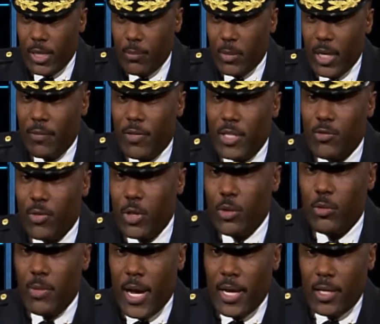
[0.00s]
But if it's
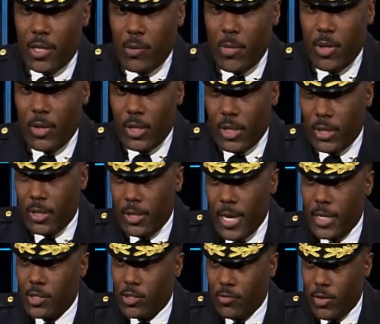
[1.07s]
viewed by the community
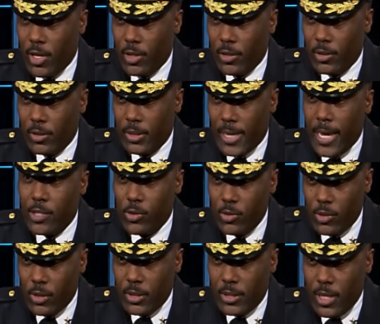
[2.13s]
that it's a failure, that's
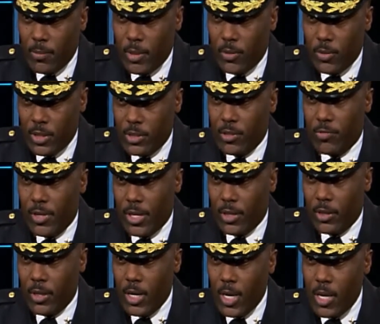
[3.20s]
who's going to tell me when it's a
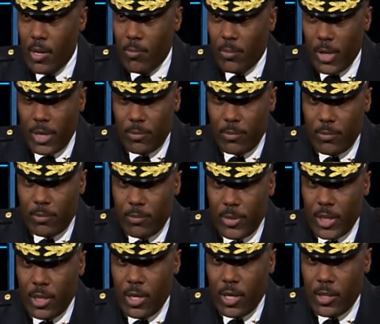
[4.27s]
failure. But
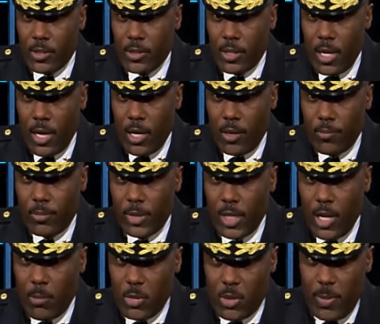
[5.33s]
because the
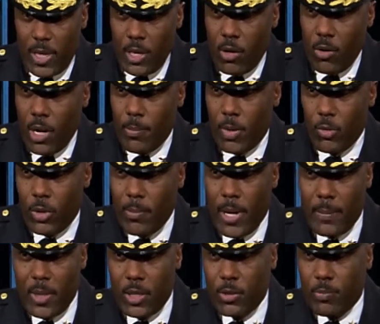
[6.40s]
numbers may go up and we
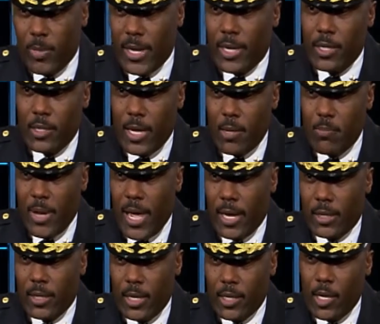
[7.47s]
may be making
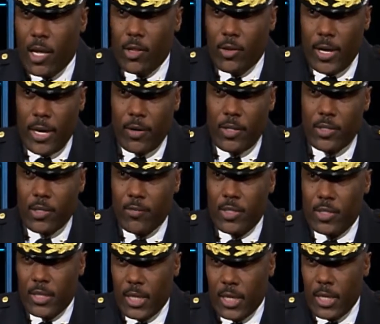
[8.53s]
impact in other areas of the
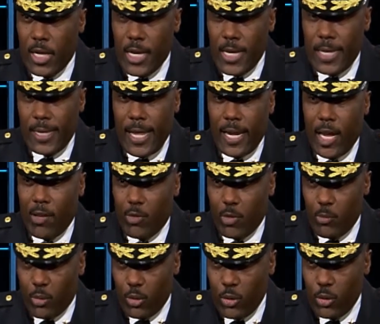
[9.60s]
city that have
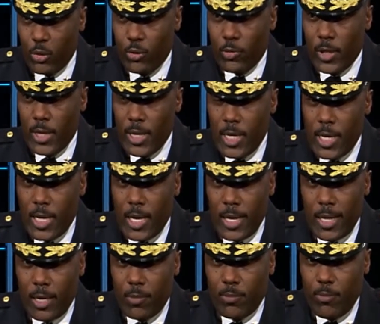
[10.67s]
improved,
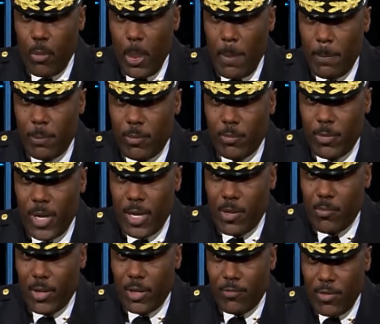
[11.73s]

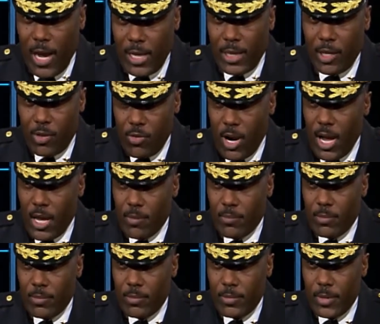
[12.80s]
but violent crime
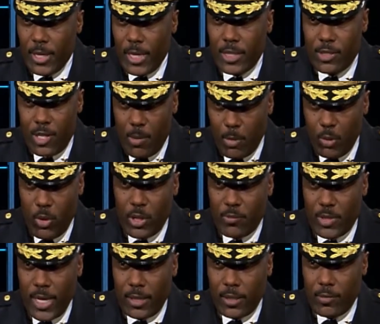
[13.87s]
is #1
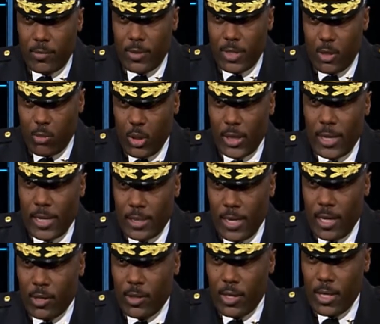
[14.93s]
objective, to bring that
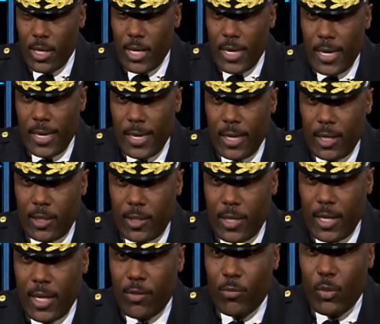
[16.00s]
down. And
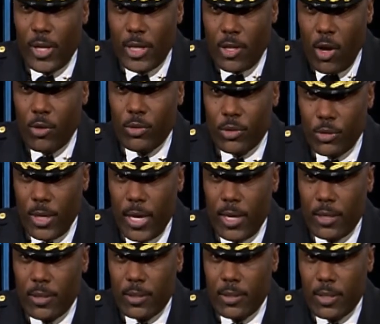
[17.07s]
if we don't do
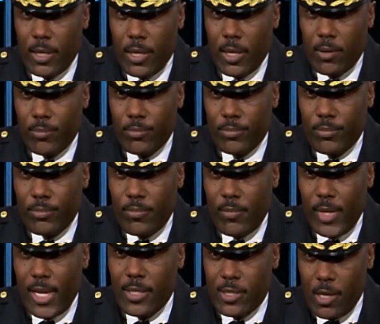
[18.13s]
that,
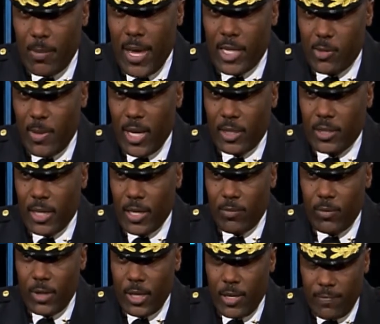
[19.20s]
in some aspects,
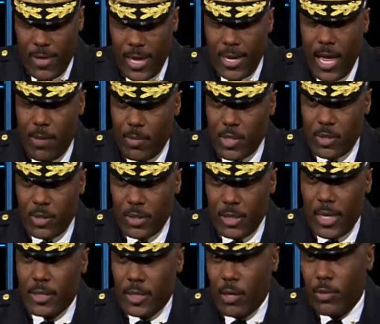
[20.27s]
if that happens,
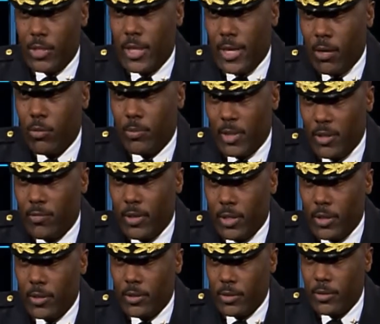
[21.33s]
yes, I would say that would be a failure.